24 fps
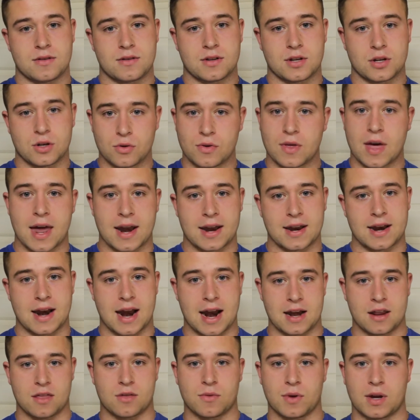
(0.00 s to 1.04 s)
to do that in
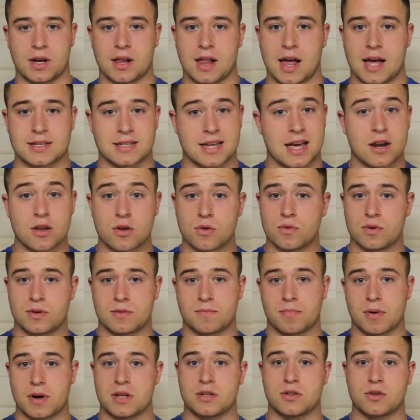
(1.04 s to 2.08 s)
93 class, I had to do
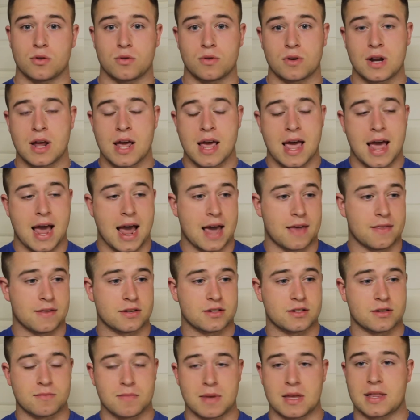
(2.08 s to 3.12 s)
it pretty soon. And
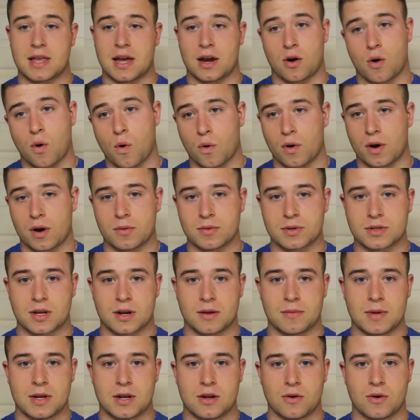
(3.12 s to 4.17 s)
this is a meet that Corey was
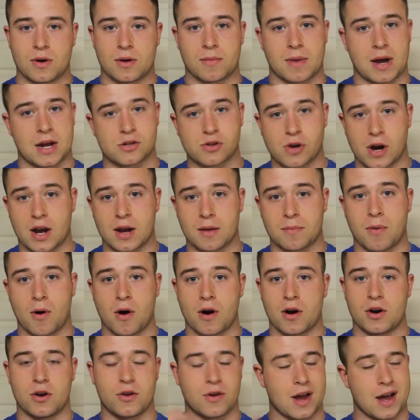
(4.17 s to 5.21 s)
going to be doing, my training
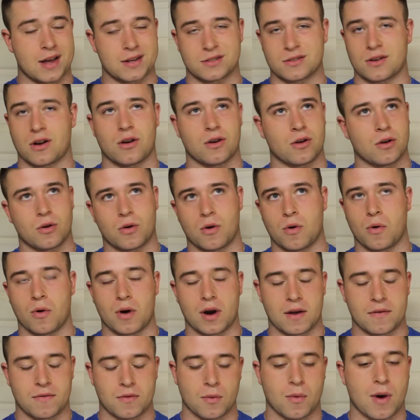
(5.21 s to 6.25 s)
partner. You guys all know
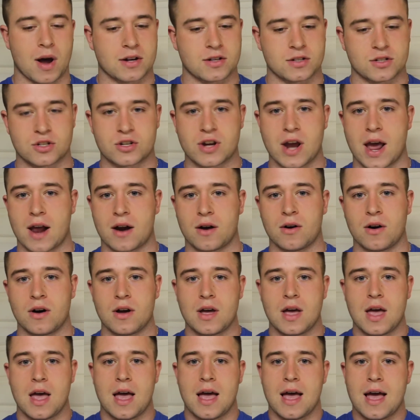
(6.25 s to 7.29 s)
Corey if you watch his channel.
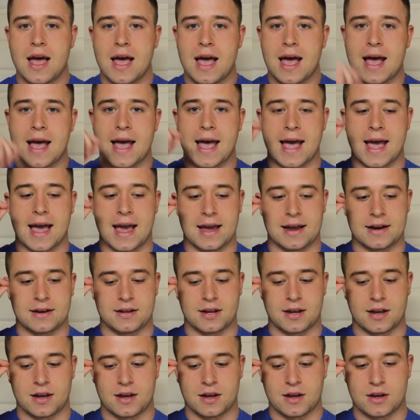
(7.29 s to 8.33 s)
And
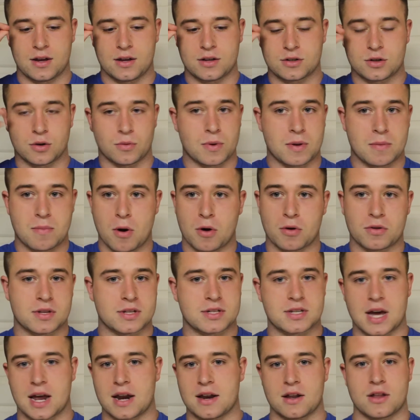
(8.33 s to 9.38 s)
so we both
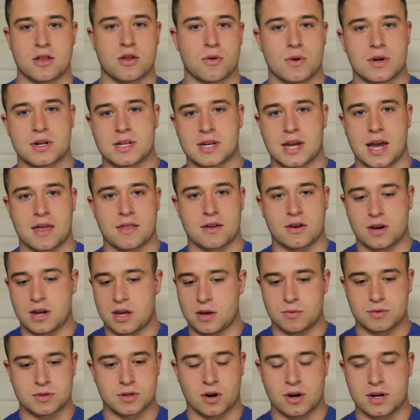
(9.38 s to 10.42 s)
decided to do it together.
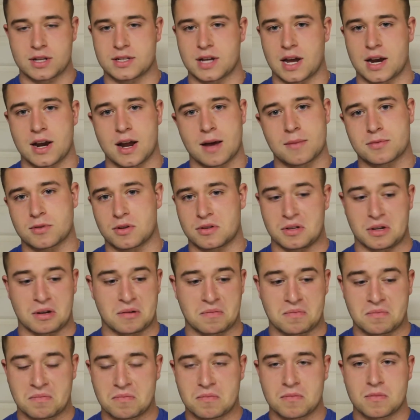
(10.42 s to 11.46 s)
He was already signed up, so I was like,
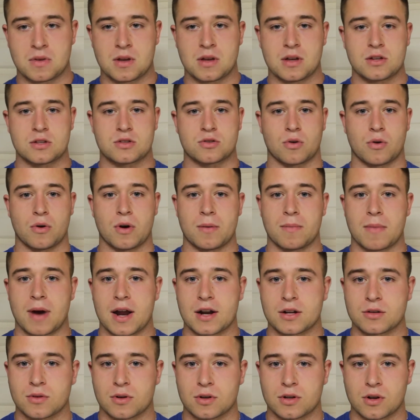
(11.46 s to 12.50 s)
screw it,
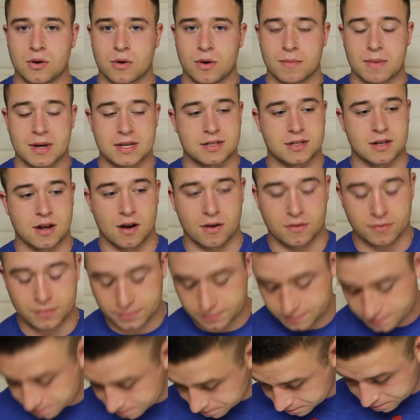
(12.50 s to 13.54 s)
might as well do it myself.
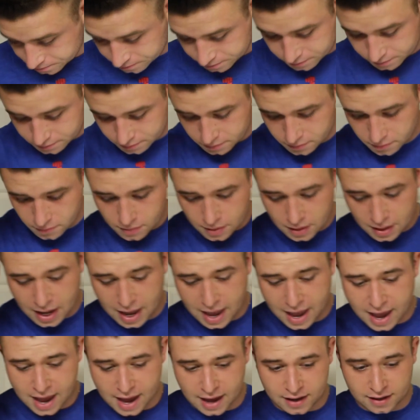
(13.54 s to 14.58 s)

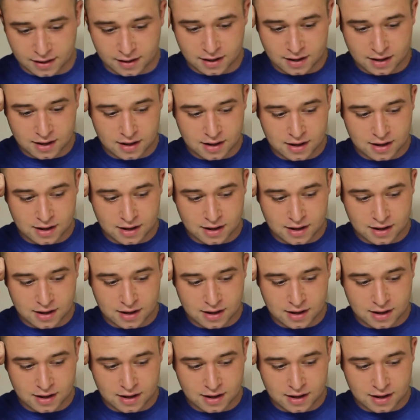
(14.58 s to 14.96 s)
And